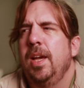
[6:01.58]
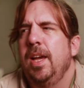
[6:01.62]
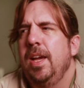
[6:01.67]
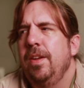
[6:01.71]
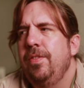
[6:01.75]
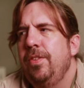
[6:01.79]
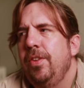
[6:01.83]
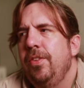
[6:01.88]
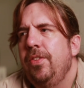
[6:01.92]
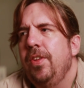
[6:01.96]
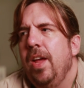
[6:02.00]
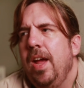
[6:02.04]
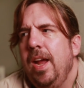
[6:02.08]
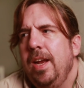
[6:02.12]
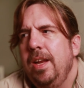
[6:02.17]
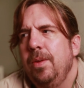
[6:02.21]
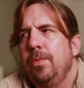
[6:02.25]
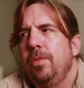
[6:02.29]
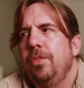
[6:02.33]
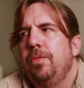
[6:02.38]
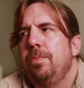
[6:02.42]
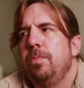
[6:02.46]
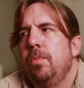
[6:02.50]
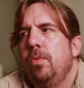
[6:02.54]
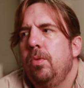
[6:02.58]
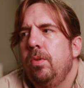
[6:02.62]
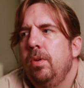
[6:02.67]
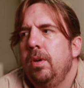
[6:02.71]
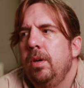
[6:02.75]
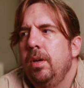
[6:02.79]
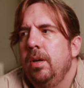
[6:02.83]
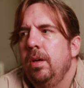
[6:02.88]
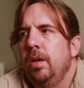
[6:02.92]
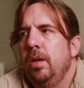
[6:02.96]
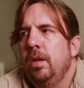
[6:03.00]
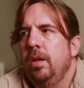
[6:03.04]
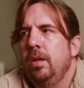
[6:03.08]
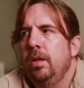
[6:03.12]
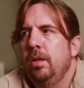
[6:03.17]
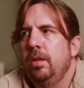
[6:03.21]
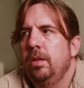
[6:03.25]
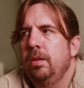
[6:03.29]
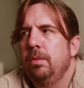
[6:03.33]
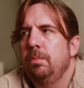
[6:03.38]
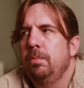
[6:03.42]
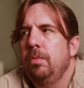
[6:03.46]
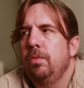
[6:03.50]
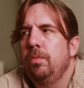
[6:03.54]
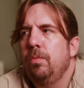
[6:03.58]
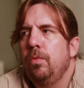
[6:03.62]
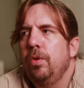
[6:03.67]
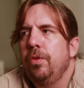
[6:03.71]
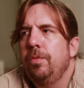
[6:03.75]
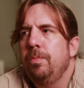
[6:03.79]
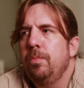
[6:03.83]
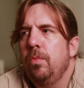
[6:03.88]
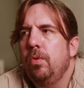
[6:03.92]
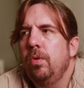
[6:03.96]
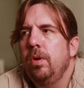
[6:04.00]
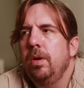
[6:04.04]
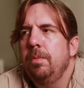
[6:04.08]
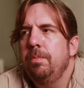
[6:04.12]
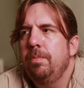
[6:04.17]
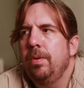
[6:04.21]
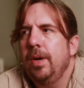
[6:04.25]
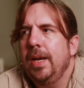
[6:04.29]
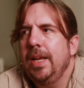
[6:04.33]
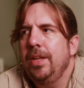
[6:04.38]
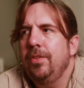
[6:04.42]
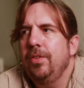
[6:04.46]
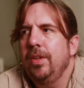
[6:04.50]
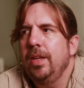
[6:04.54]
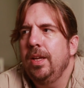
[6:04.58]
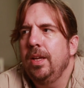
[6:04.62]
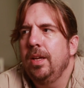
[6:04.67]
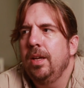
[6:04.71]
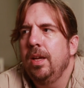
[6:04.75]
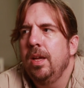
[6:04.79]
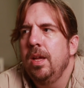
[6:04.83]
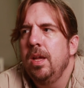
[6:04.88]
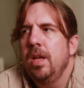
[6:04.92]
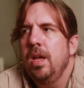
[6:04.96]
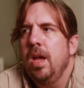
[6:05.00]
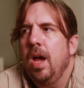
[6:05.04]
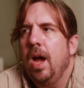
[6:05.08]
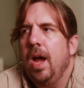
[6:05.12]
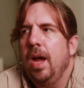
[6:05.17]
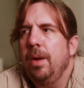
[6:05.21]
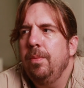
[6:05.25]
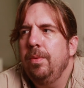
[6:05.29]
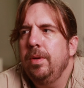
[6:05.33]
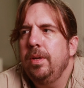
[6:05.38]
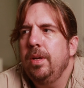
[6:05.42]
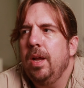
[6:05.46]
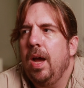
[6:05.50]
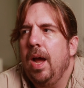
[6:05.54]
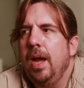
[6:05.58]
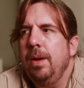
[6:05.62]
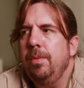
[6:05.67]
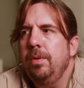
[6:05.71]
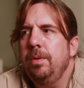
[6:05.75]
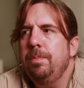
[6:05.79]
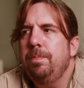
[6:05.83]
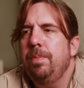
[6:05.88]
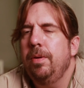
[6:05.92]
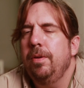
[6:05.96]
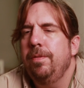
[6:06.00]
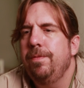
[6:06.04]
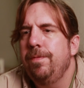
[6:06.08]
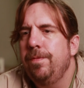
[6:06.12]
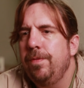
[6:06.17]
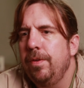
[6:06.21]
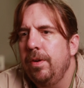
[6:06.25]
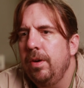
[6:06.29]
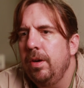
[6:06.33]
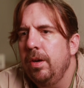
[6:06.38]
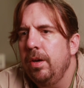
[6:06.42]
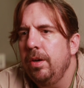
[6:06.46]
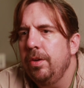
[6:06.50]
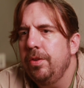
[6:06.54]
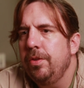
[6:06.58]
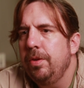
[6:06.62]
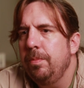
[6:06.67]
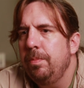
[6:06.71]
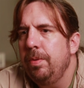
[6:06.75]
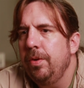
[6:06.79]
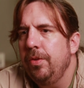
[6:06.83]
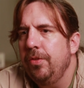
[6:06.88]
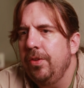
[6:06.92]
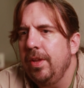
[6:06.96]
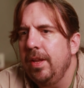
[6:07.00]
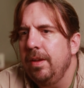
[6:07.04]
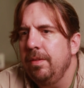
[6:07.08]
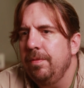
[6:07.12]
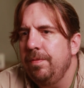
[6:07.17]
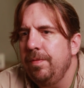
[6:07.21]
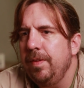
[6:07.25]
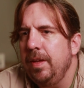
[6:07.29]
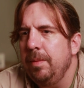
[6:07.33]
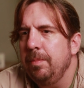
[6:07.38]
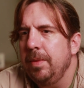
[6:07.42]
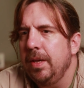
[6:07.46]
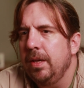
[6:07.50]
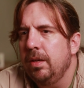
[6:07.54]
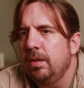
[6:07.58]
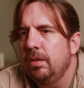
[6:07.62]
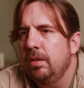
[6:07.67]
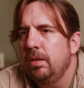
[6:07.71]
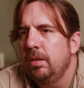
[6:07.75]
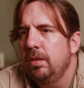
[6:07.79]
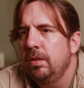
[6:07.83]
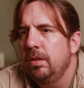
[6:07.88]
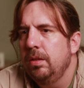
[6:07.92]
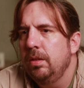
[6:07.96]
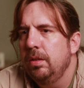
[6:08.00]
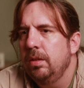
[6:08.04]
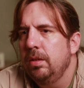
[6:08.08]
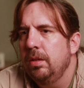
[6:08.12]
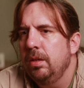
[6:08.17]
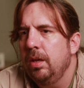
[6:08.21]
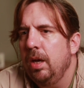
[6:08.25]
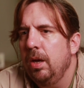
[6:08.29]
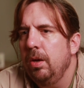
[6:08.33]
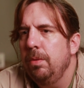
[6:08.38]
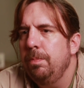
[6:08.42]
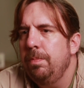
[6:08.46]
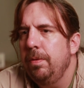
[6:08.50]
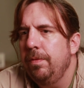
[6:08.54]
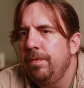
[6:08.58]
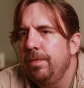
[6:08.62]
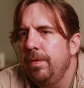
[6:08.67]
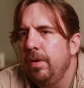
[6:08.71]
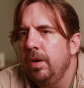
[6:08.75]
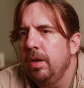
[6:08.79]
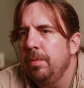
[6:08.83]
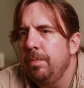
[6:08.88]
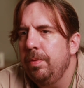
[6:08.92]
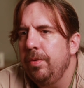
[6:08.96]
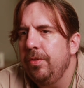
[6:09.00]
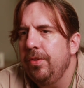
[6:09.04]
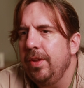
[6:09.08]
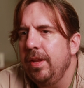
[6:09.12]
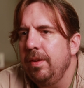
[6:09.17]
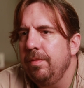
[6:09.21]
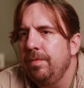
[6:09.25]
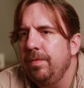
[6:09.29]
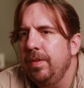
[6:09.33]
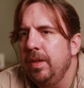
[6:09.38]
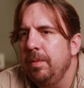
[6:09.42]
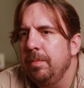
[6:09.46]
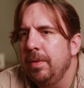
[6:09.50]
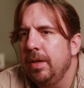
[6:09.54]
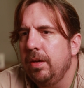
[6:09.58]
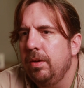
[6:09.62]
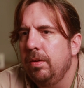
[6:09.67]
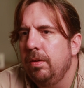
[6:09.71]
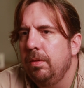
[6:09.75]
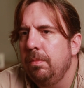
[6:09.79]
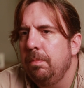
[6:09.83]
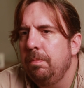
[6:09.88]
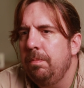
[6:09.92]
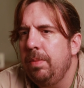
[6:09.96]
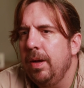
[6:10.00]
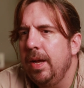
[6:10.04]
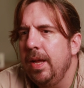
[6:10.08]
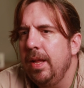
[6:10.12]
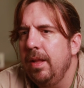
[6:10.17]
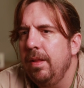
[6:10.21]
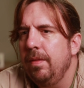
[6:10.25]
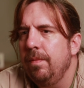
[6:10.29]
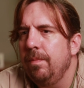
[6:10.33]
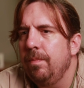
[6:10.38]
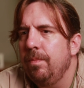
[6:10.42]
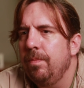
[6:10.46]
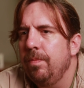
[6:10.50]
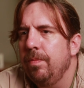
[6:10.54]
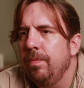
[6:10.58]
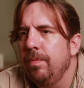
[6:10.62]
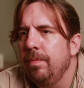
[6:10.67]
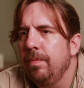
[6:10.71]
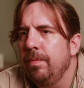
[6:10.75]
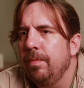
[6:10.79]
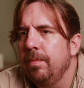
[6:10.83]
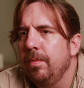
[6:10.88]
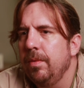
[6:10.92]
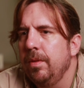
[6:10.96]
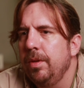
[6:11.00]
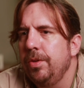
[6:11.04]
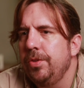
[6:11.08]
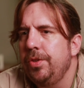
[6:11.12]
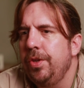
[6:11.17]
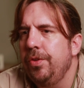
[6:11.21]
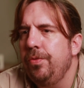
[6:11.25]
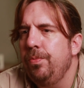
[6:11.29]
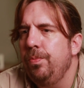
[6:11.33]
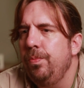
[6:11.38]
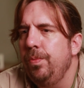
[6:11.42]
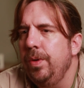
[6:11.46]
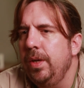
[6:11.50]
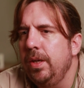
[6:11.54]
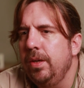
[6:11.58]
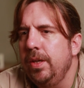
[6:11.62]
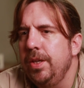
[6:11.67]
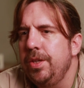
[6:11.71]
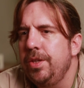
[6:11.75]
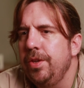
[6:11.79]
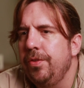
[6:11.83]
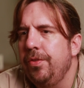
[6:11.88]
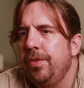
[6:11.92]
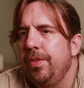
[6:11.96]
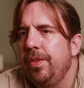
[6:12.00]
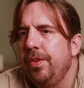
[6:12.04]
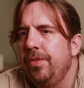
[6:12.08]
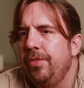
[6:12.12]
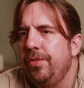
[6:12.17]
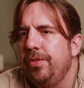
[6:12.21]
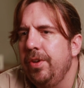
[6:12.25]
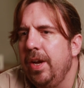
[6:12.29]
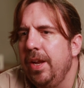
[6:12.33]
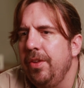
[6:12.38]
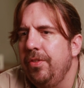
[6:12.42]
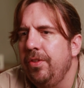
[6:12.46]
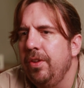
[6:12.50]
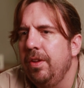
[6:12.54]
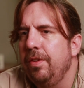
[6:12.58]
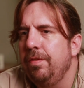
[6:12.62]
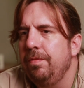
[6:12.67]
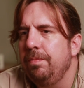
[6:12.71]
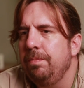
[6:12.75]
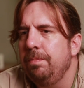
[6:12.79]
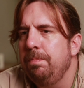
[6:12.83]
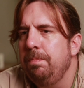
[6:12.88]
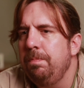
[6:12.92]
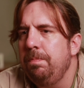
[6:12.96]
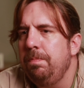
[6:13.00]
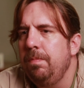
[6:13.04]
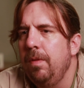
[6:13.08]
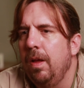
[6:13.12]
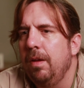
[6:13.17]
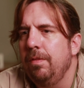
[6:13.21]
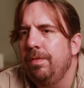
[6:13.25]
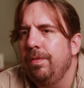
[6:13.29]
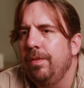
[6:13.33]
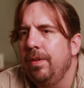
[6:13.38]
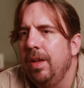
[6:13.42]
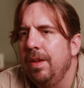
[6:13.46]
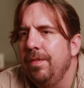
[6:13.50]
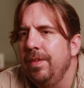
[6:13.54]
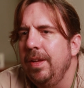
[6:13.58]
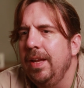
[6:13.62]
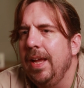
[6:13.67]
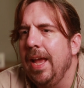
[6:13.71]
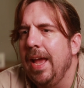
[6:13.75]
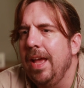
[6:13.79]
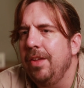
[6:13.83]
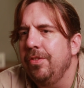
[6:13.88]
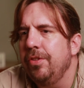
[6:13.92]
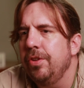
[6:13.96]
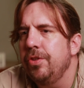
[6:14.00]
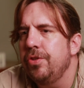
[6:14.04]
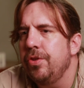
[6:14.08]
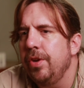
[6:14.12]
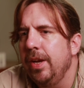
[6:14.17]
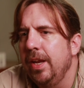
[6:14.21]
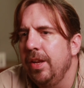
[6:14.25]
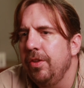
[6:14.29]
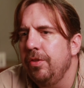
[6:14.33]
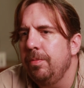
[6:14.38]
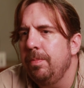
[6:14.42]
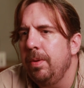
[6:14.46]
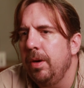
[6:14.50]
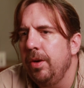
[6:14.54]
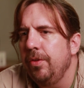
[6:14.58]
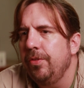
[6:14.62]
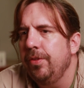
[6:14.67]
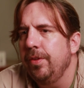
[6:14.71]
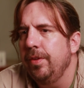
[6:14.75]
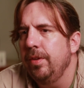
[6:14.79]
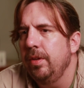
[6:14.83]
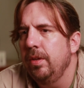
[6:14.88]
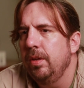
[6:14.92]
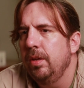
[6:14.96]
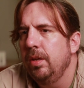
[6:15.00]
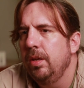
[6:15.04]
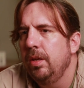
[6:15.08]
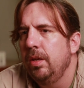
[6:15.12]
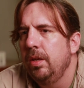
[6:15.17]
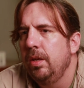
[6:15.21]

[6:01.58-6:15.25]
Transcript: If society was more embracing, I would prefer to present female. I would prefer to present female, but just the stress of living as a trans person,